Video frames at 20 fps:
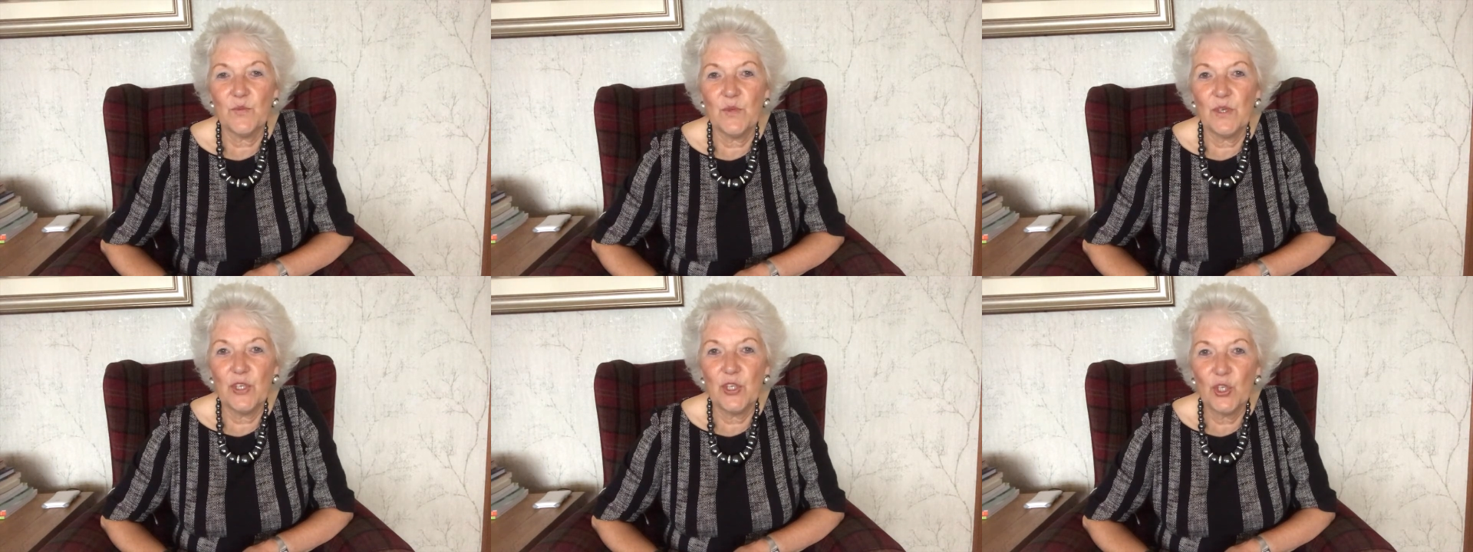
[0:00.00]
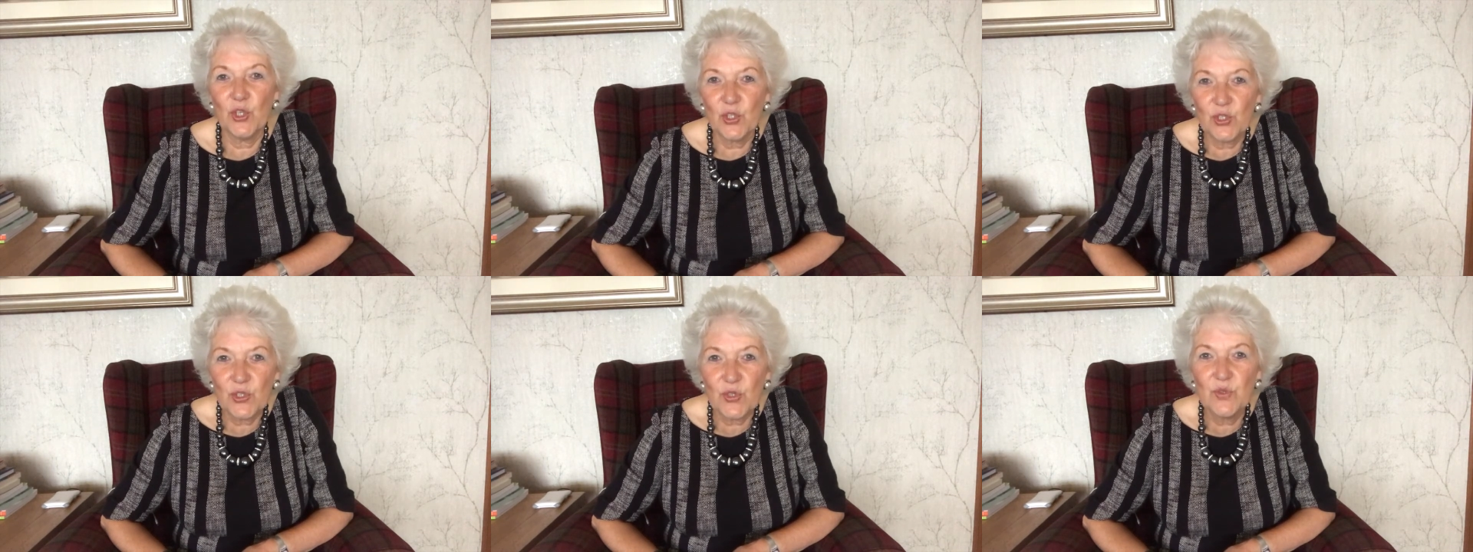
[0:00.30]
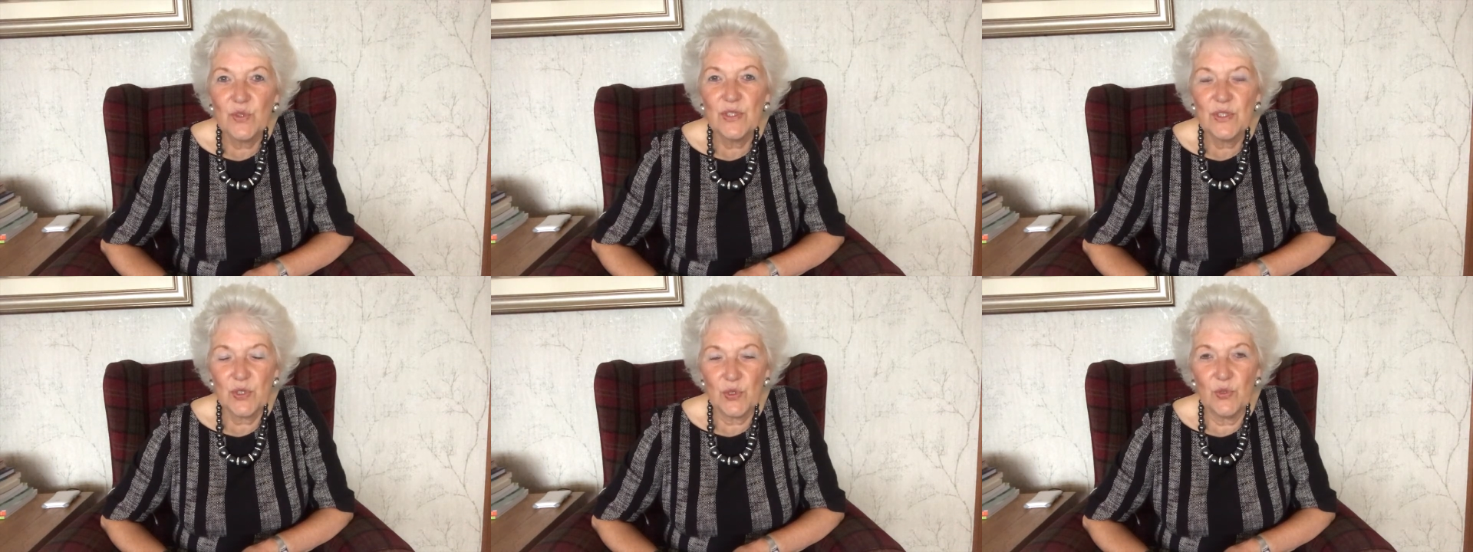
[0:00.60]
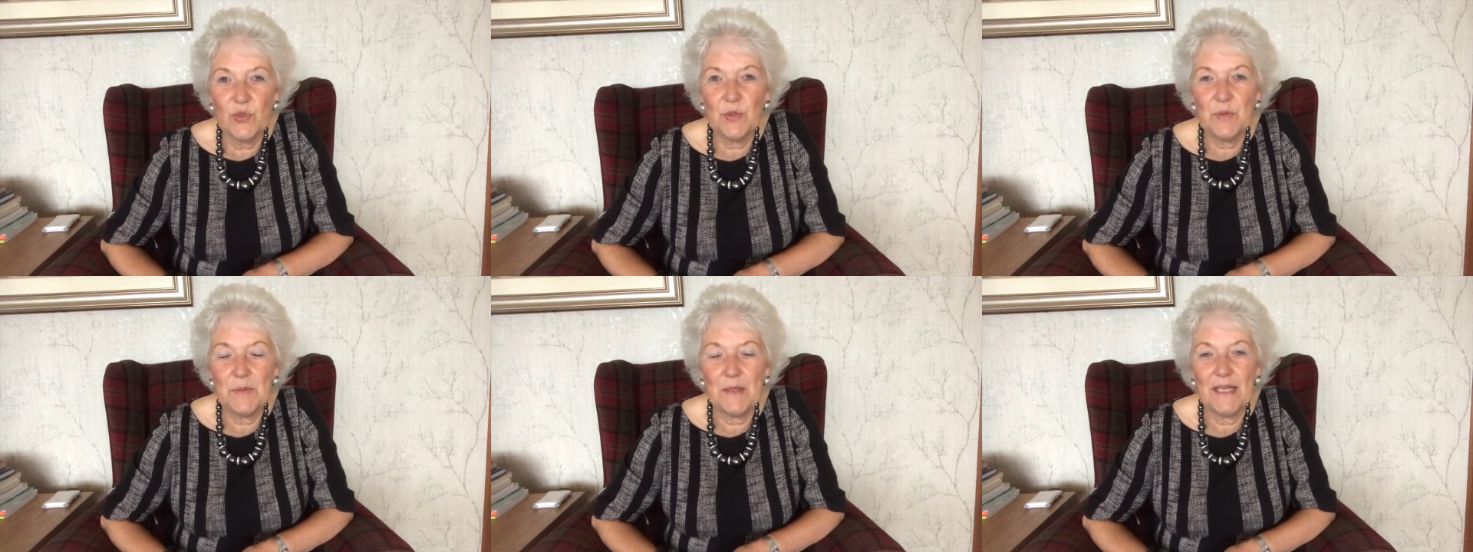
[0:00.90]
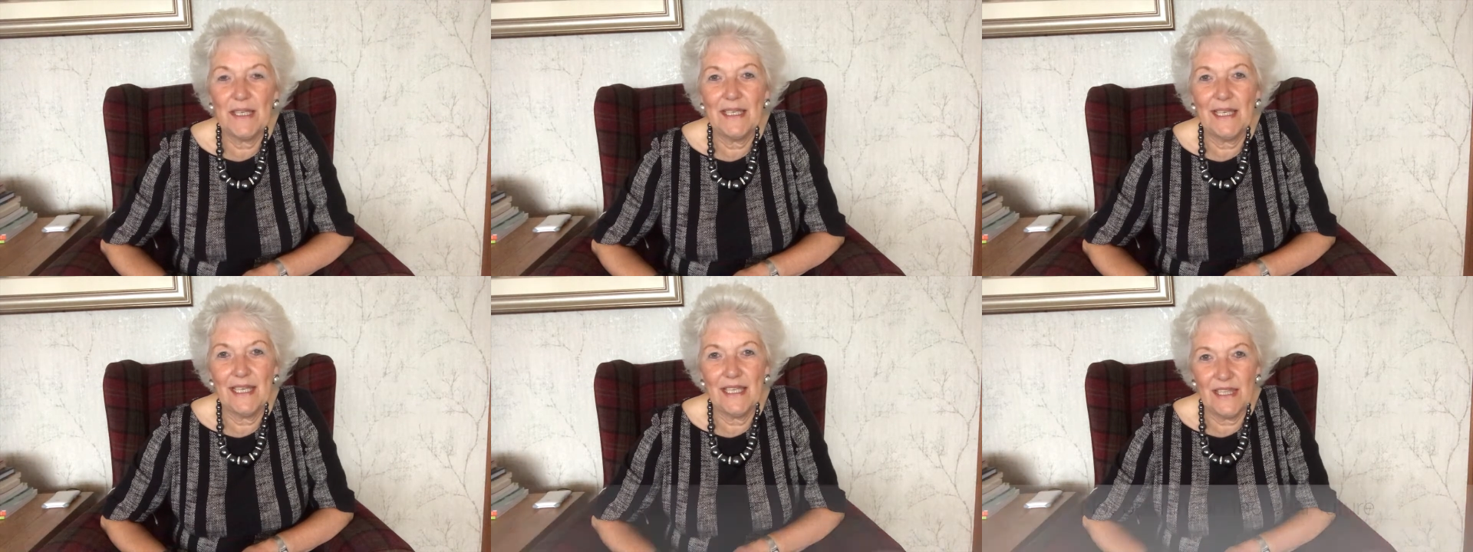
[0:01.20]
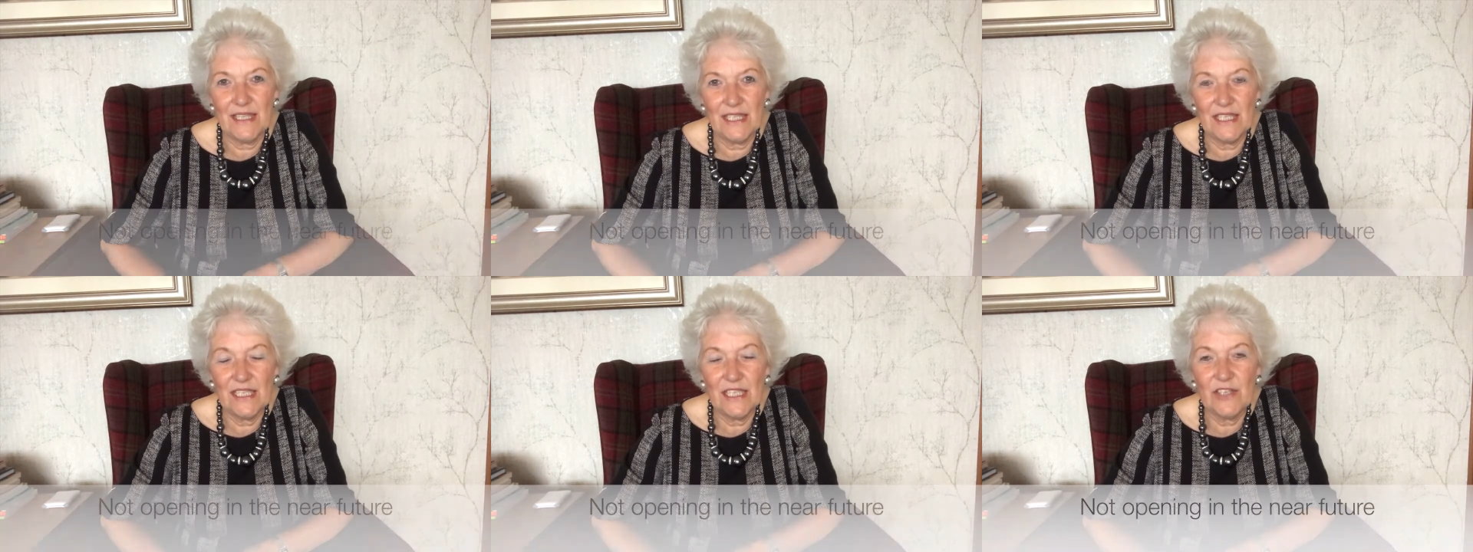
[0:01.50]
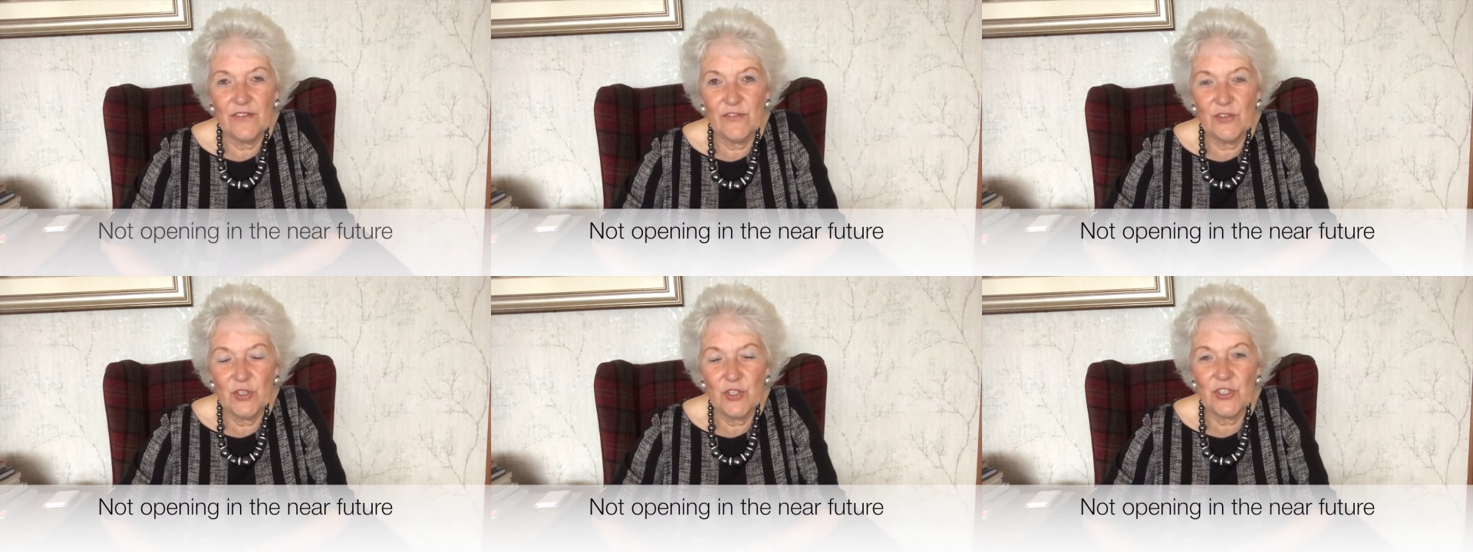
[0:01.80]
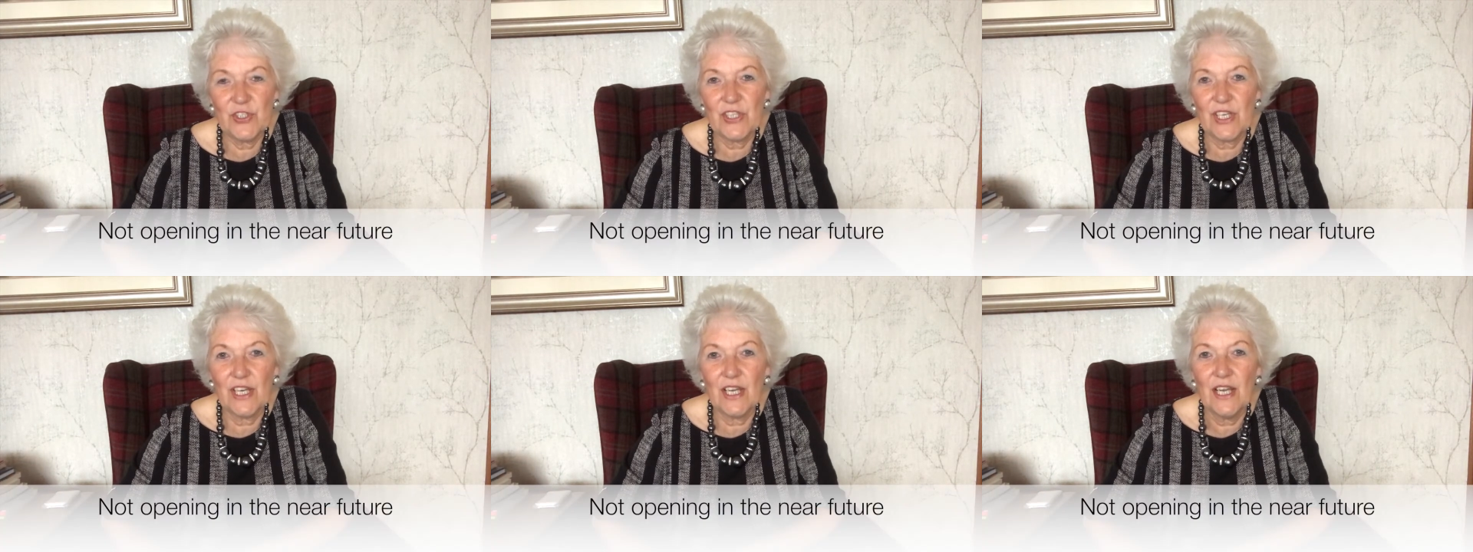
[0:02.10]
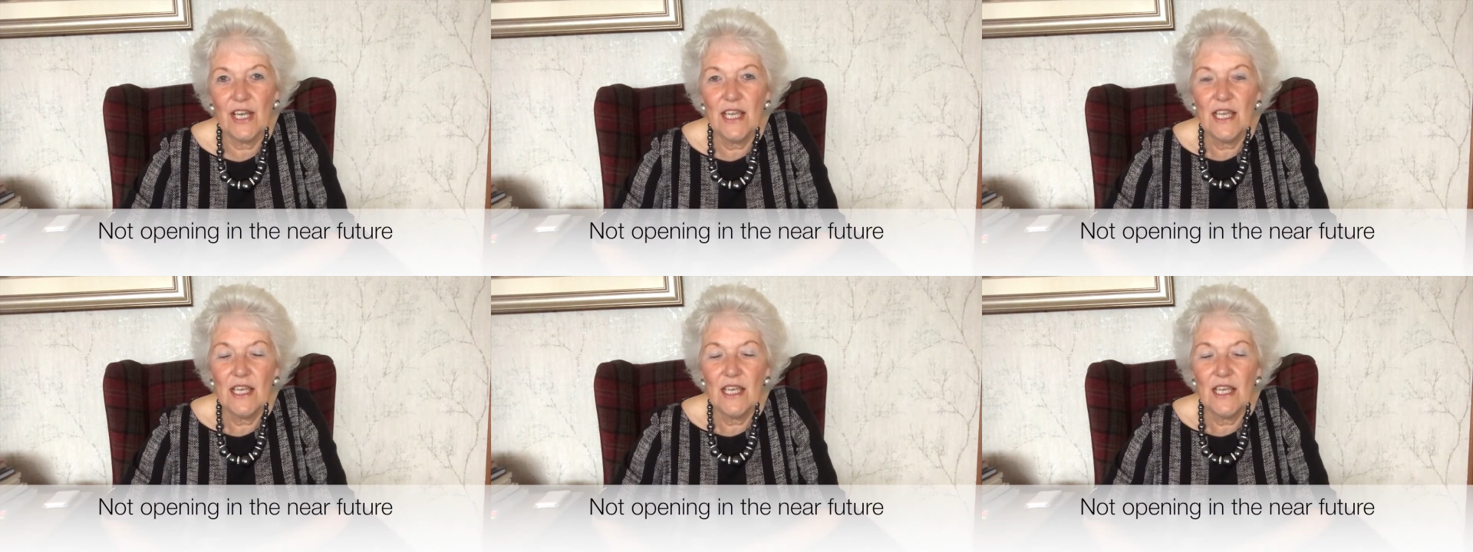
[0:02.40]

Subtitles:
we're not going to open in the near future.